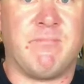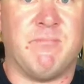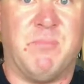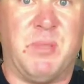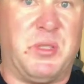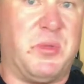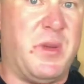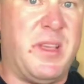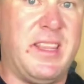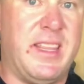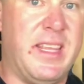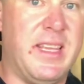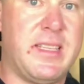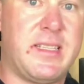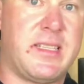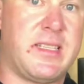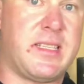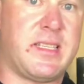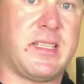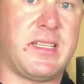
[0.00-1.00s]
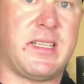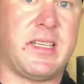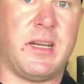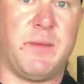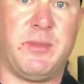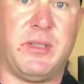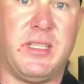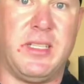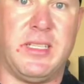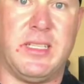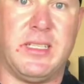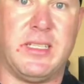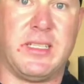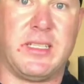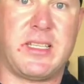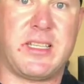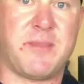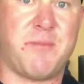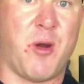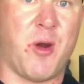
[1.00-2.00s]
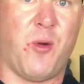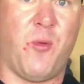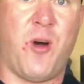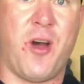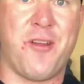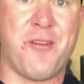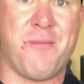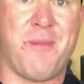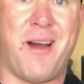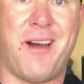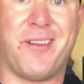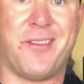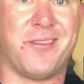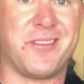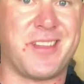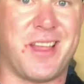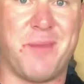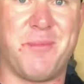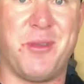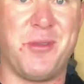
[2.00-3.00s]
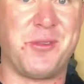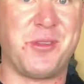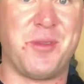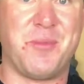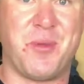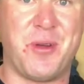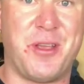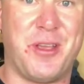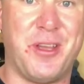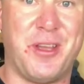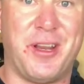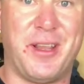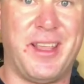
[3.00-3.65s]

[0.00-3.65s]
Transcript: Between this, couple of smart water bottles, I'm usually pretty good.